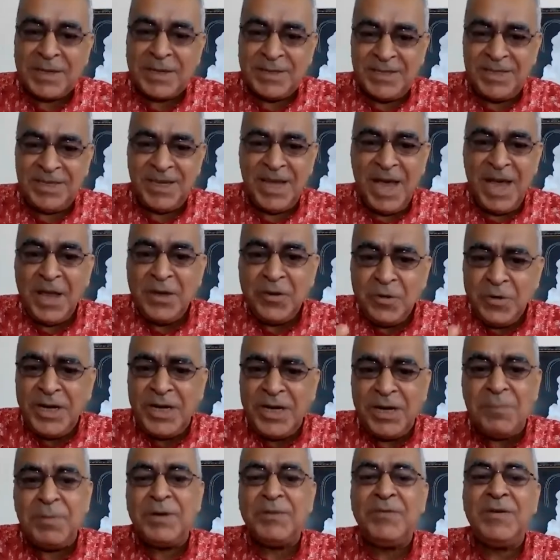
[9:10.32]
bhakti, a
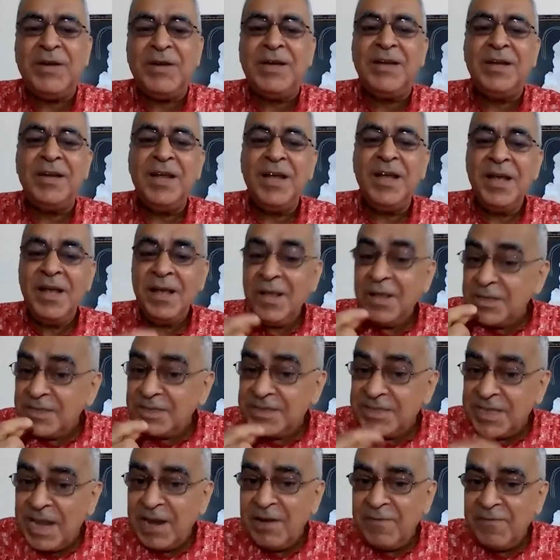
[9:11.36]
unity between
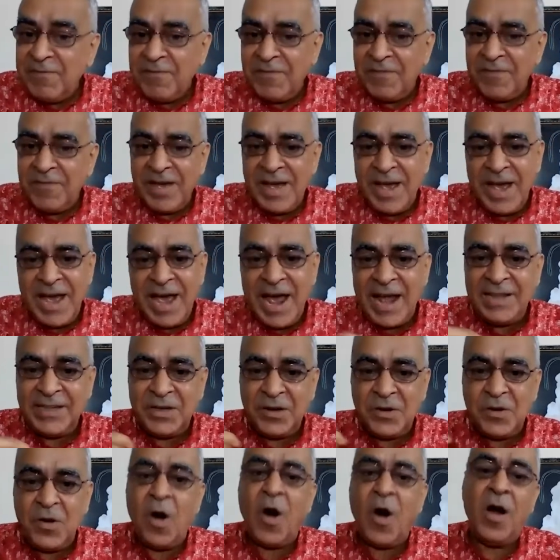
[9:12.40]
self and the
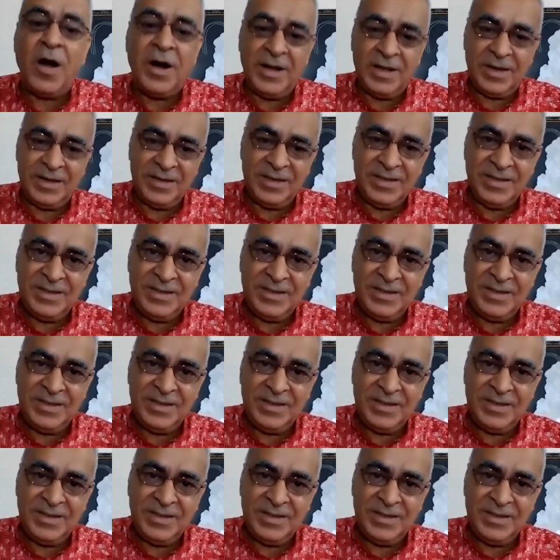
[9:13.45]
God.